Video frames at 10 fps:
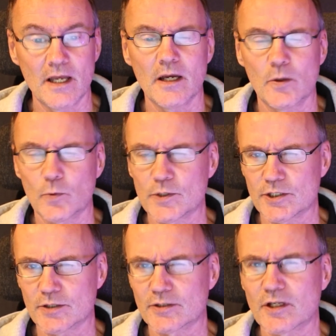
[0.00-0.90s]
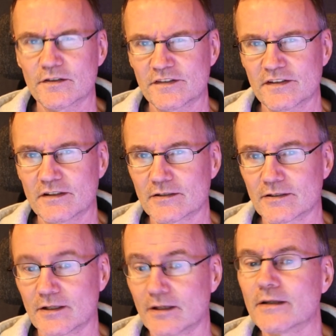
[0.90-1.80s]
we should consider
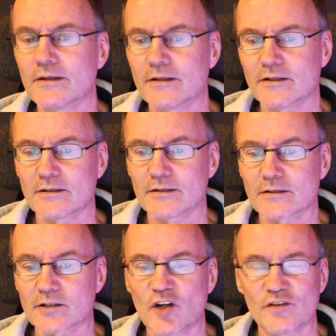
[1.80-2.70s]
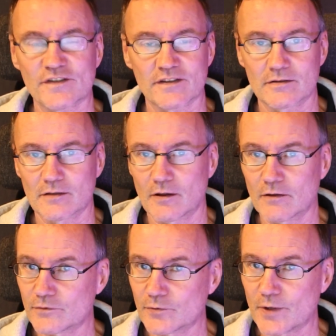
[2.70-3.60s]
the cost of
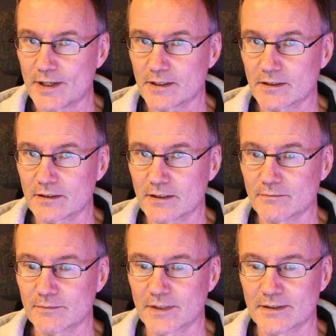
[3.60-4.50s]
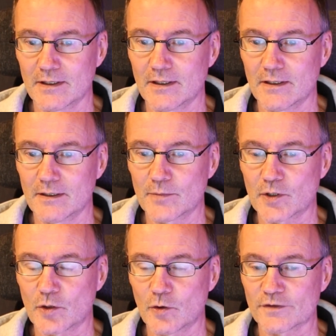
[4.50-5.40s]
running them,
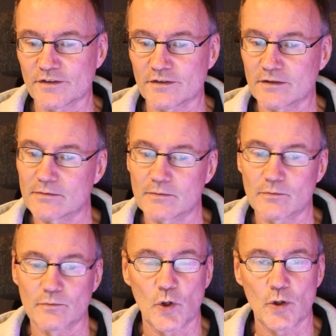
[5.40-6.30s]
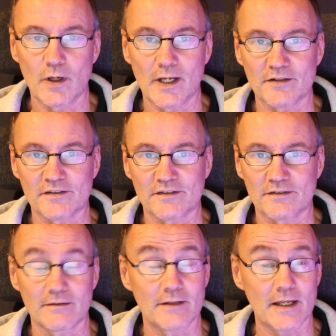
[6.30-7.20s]
because more or less
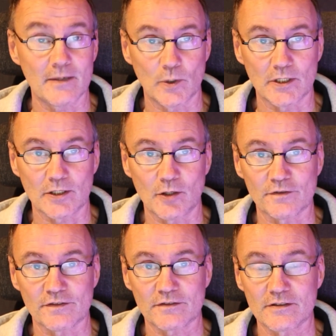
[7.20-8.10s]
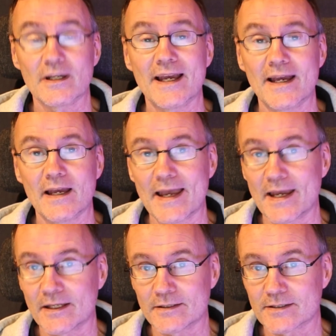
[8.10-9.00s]
they will cost
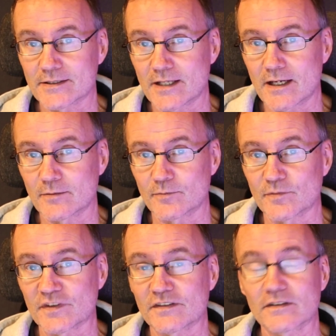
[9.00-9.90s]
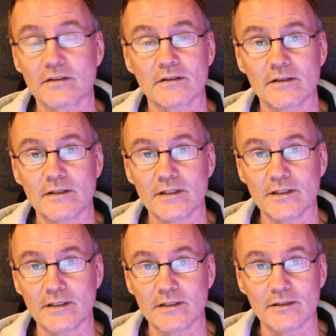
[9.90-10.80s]
n times
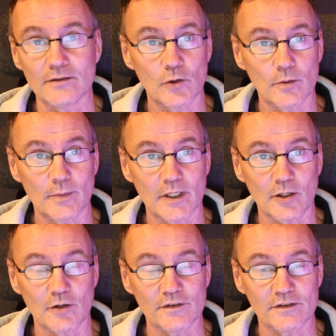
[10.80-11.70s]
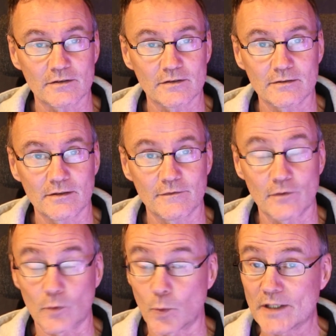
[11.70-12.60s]
the normal cost for
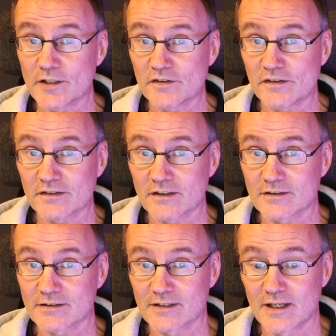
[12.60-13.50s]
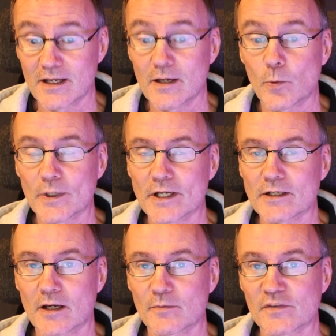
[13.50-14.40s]
one assistant when it
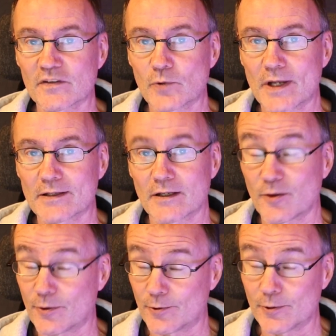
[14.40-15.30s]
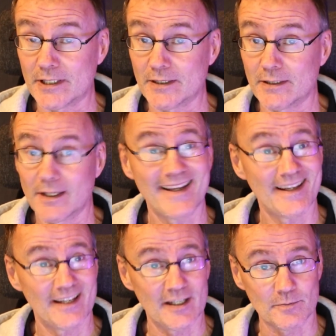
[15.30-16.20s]
comes to running 3
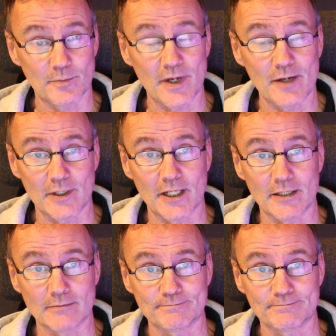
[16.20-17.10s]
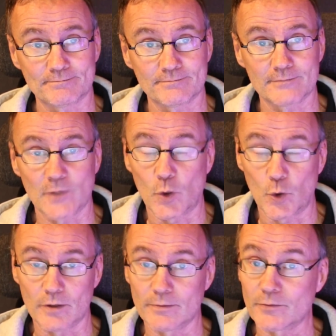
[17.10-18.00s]
in parallel. or
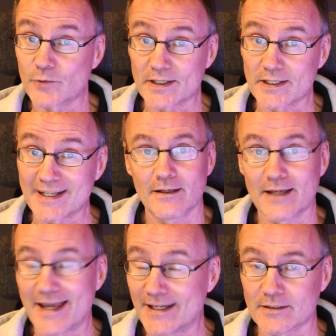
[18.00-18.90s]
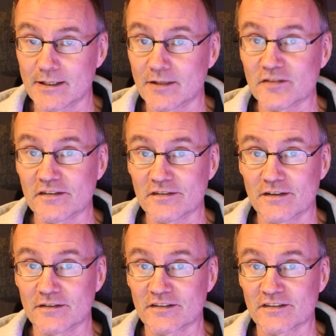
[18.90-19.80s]
running n
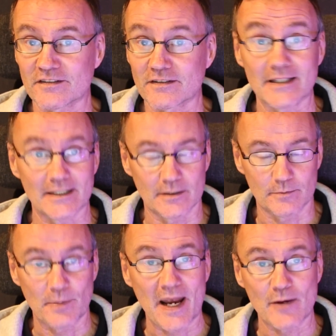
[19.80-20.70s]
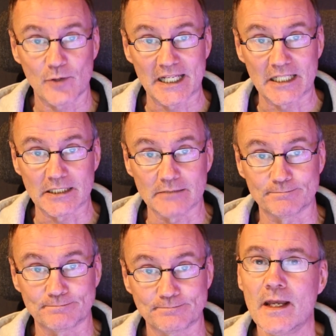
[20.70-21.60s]
assistants in parallel.
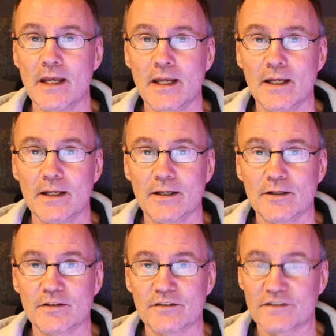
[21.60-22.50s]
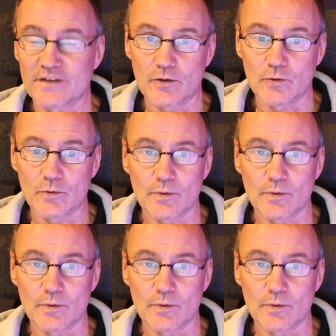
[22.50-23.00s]
So